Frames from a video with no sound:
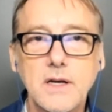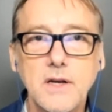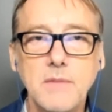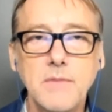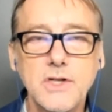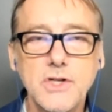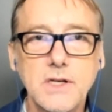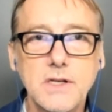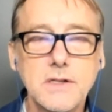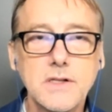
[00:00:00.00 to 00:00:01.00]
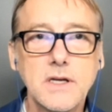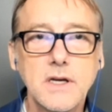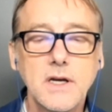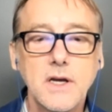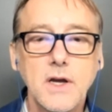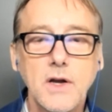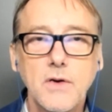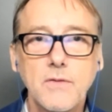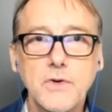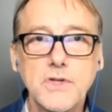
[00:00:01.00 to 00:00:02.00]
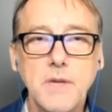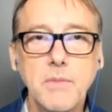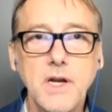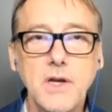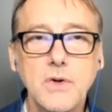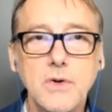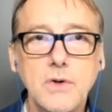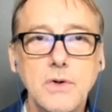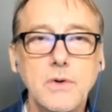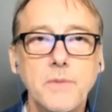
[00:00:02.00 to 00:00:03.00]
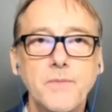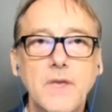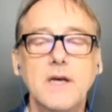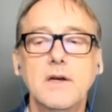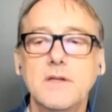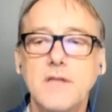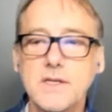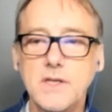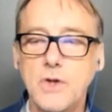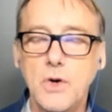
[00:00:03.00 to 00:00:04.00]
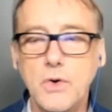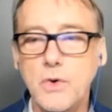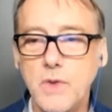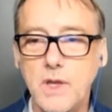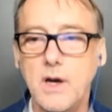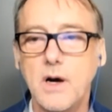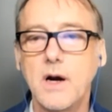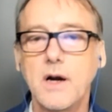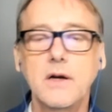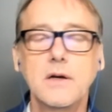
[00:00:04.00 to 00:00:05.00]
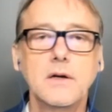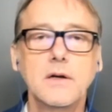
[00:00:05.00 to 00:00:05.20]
images for somebody who doesn't know who they are.